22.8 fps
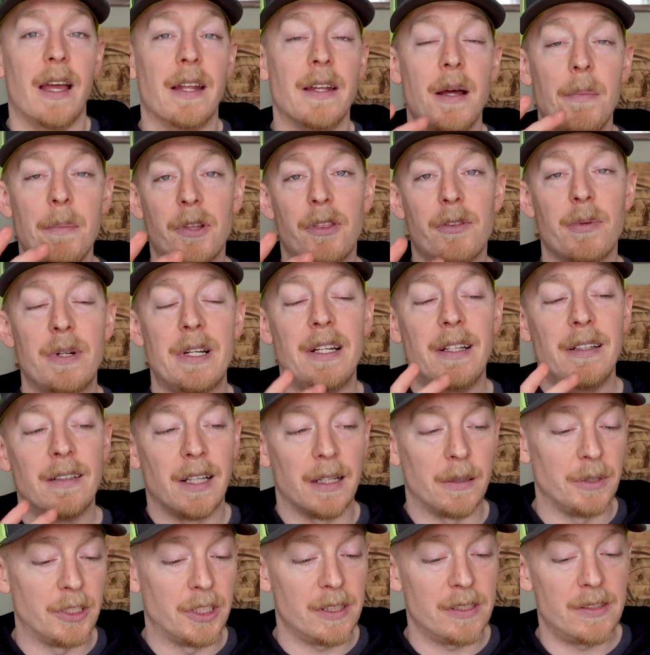And number three,
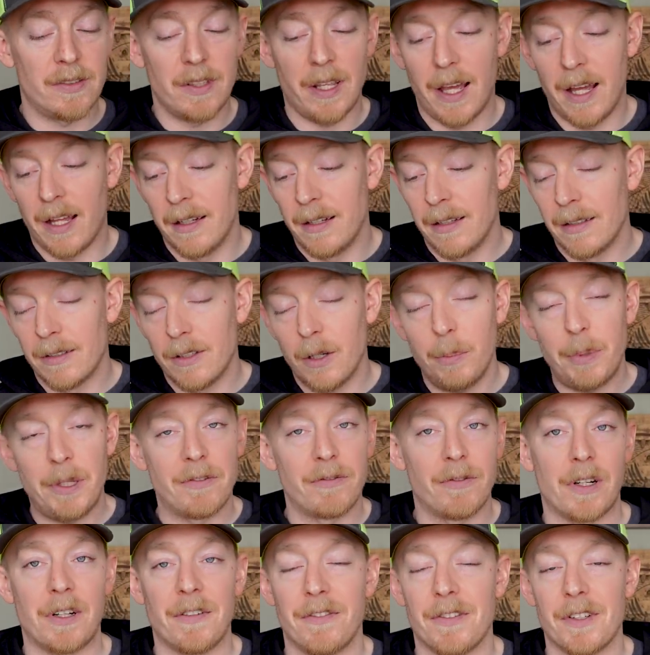like we just said, don't be
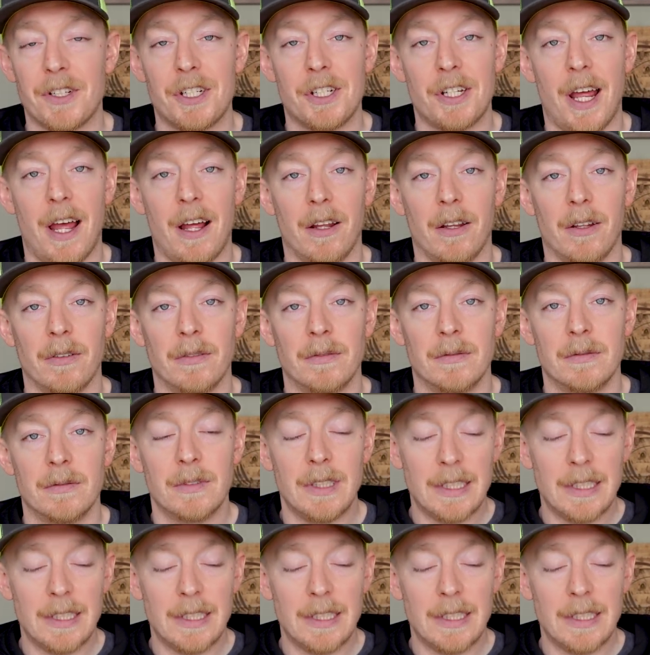afraid to fish shallow.